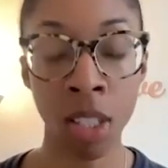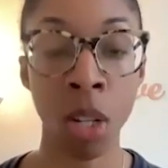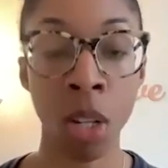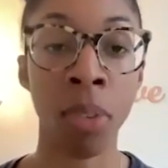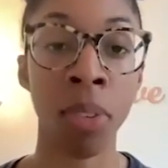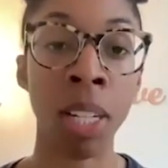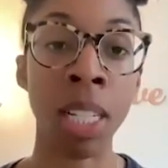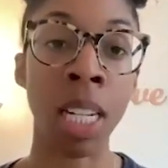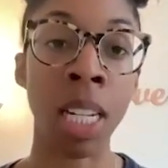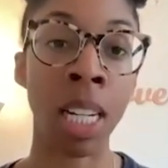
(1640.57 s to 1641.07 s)
So
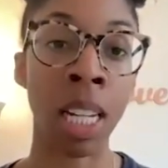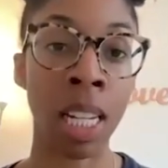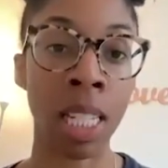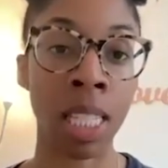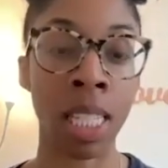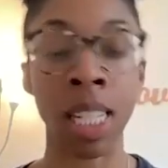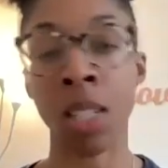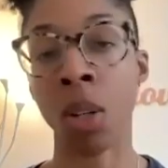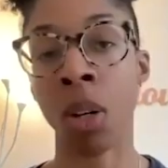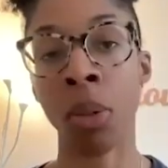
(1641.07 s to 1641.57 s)
if it didn't
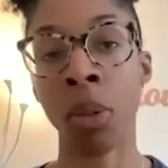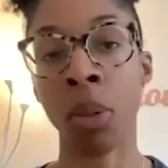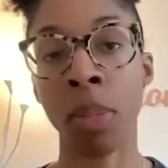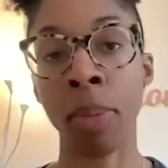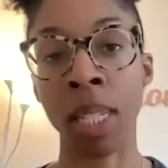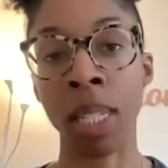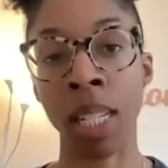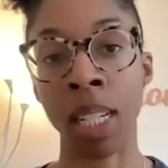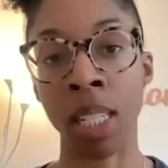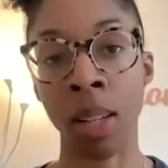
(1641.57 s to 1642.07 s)
exist or was
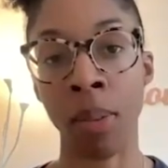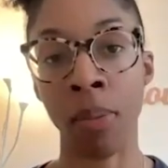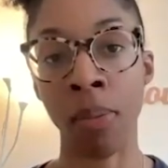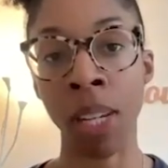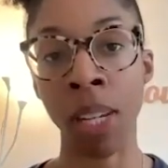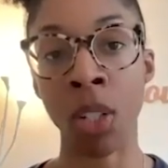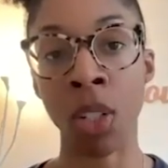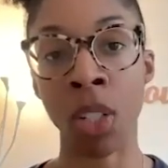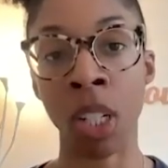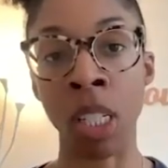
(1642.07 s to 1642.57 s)
missing some
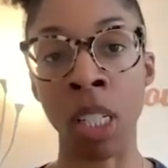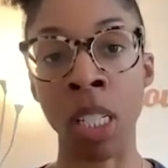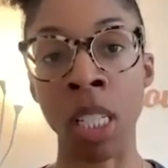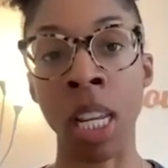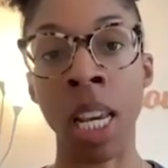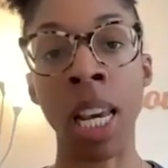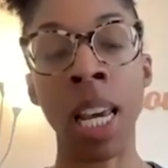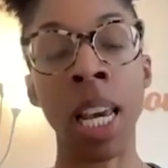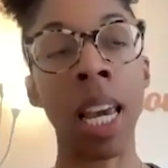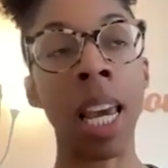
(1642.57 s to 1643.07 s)
features,